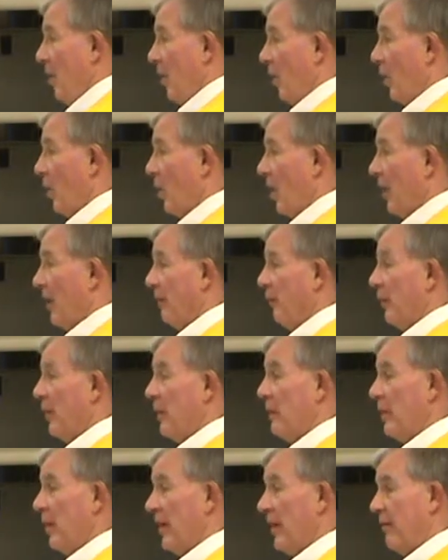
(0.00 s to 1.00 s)
or if
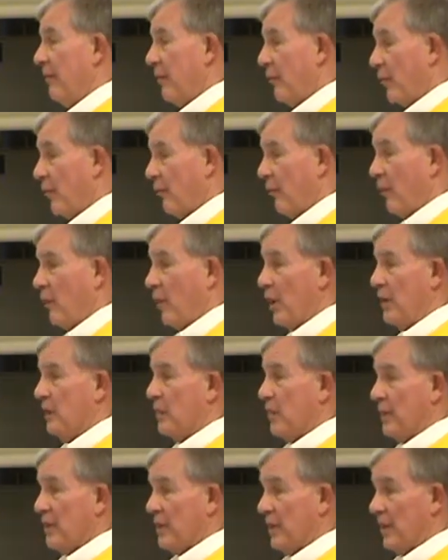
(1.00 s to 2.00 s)
we pay for
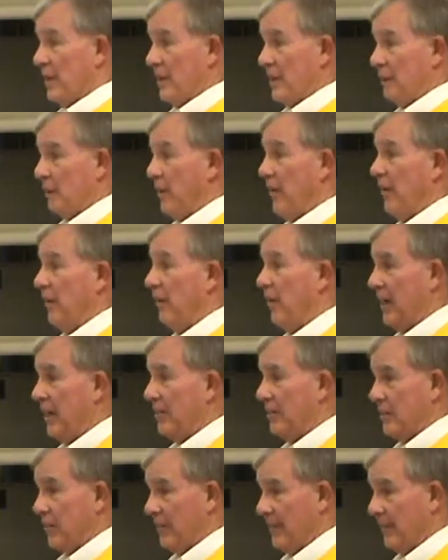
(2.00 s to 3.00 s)
40% of the
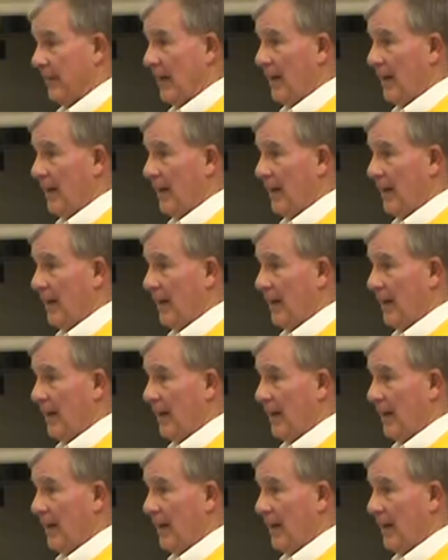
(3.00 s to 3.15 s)
renovation,